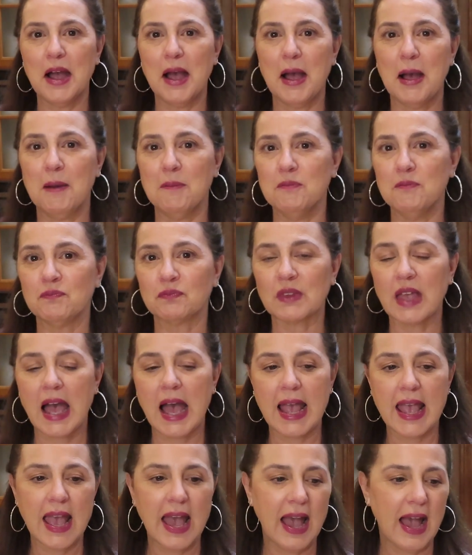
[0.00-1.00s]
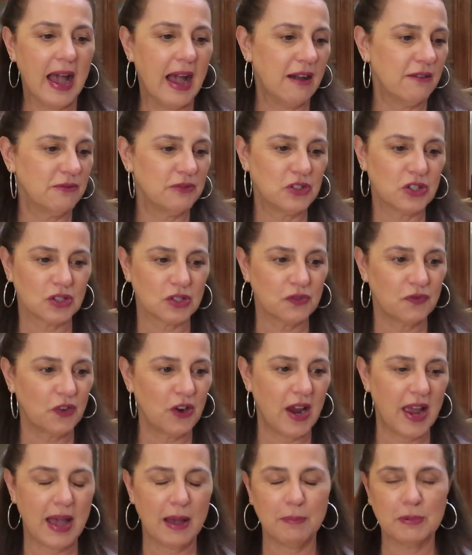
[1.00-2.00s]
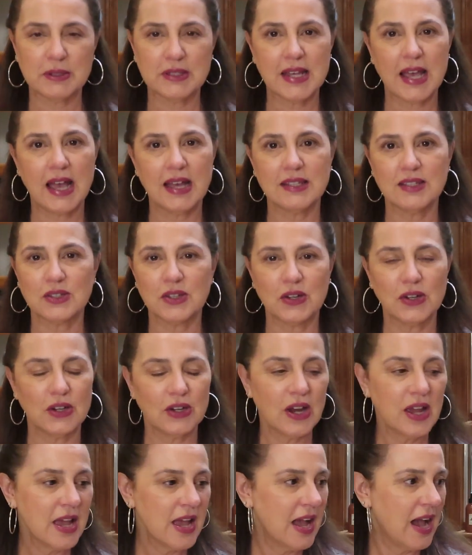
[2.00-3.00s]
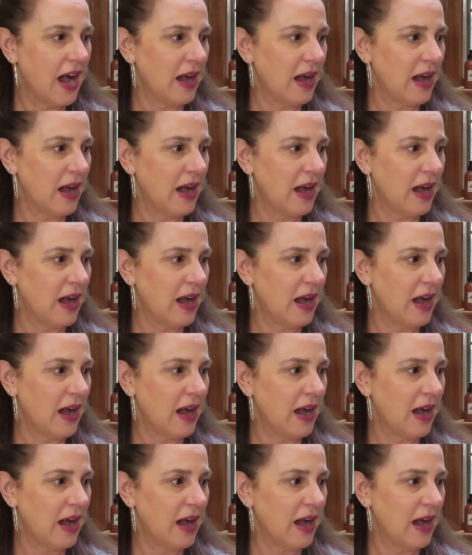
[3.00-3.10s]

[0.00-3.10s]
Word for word: Um, I have just for appetizer,